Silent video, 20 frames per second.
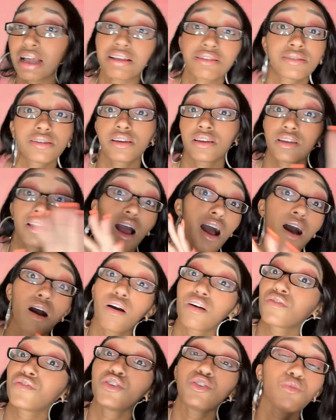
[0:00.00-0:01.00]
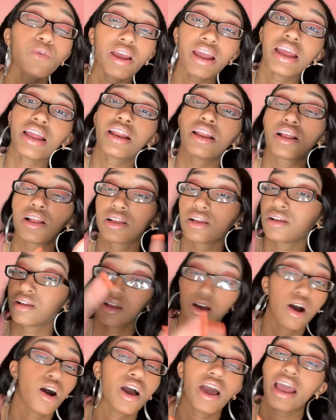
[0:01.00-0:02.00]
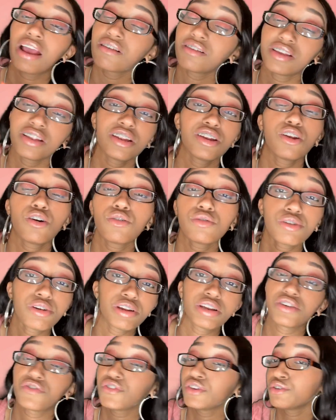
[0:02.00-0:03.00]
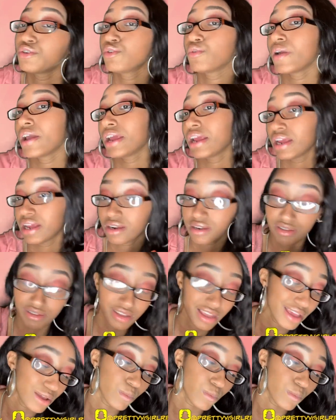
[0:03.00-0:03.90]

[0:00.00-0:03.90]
I said, y'all, if you ain't 18 and older, and if you ain't in a state